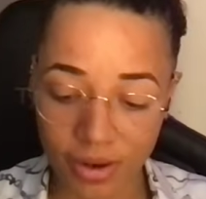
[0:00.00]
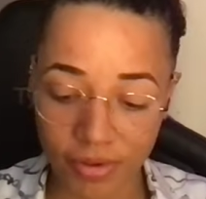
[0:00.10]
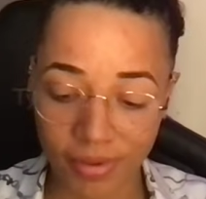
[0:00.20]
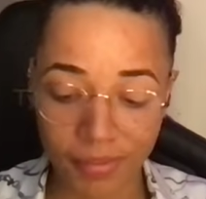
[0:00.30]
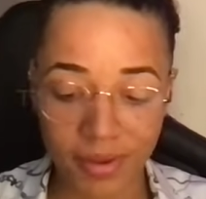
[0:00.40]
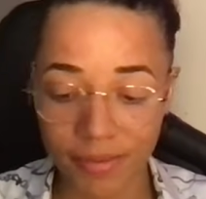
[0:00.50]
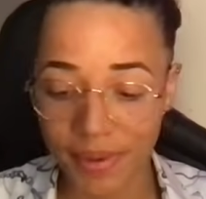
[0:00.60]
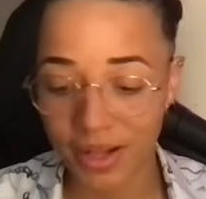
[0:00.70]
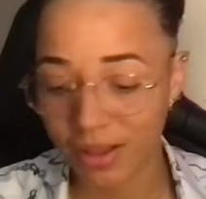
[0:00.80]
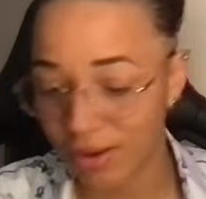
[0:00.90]
You know, something's
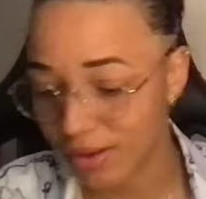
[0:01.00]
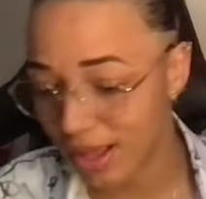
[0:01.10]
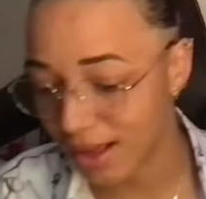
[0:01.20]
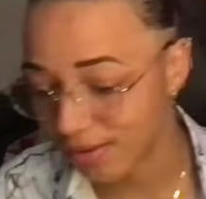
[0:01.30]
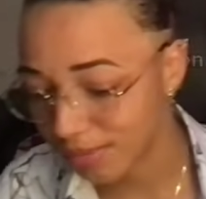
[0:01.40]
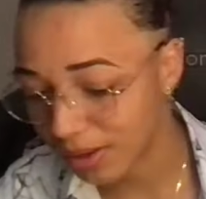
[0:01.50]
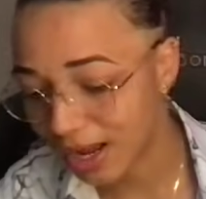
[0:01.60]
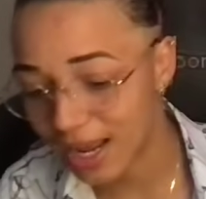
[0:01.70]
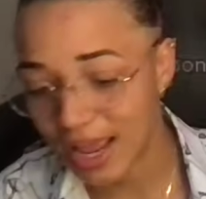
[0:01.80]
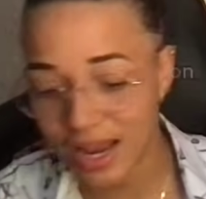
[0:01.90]
about to go down. Some
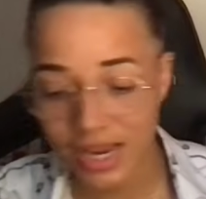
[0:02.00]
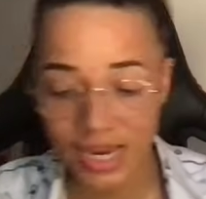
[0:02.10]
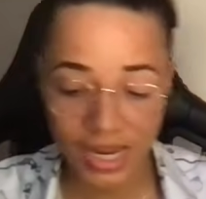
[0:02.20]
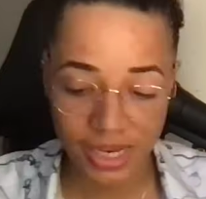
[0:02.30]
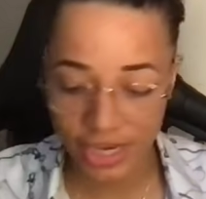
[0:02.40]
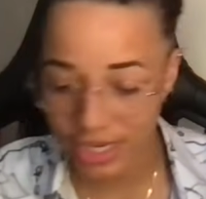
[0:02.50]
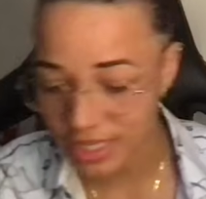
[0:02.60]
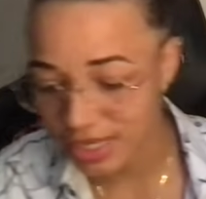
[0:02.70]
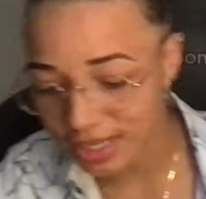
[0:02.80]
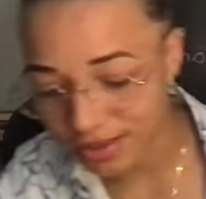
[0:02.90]
kind of energetic
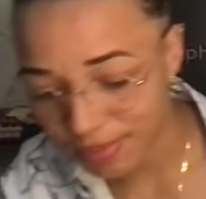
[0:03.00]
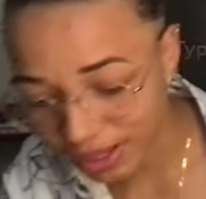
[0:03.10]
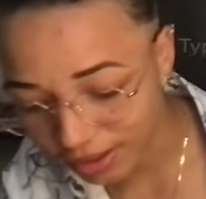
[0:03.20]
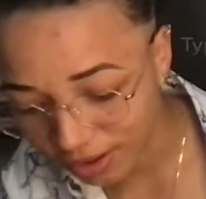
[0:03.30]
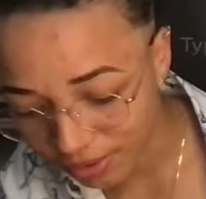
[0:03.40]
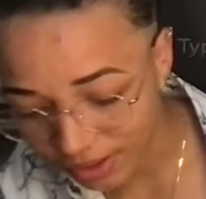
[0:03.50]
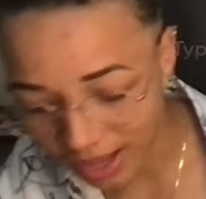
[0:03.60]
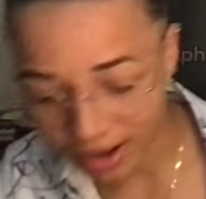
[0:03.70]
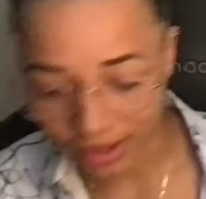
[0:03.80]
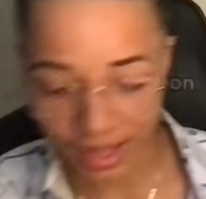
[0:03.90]
justice is about to go
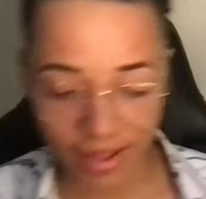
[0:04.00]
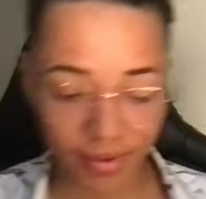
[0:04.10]
down, okay?